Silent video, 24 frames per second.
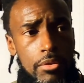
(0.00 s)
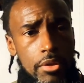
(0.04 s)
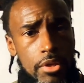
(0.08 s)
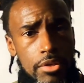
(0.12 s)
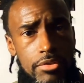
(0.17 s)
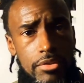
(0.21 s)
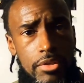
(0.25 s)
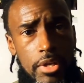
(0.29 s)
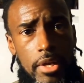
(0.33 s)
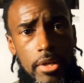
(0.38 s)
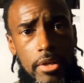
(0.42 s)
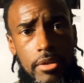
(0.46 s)

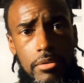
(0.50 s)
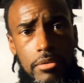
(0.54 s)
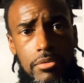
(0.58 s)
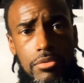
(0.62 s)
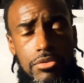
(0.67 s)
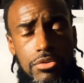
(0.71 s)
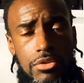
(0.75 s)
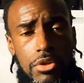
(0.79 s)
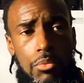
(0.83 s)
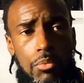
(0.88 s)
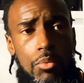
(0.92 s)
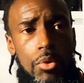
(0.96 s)
That's like
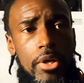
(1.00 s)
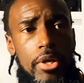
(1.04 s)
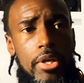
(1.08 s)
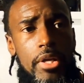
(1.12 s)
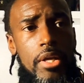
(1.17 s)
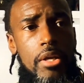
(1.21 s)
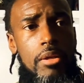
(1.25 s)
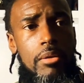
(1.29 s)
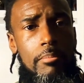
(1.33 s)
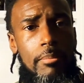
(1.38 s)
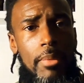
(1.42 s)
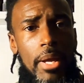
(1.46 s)
someone
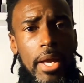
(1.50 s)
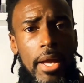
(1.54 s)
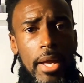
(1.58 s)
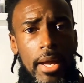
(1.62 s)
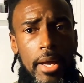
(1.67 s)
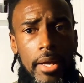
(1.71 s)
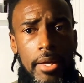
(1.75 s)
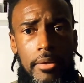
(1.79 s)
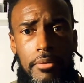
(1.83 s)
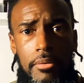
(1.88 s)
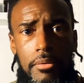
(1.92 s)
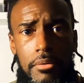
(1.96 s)
getting
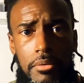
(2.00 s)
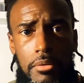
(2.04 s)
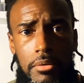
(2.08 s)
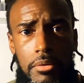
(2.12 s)
mad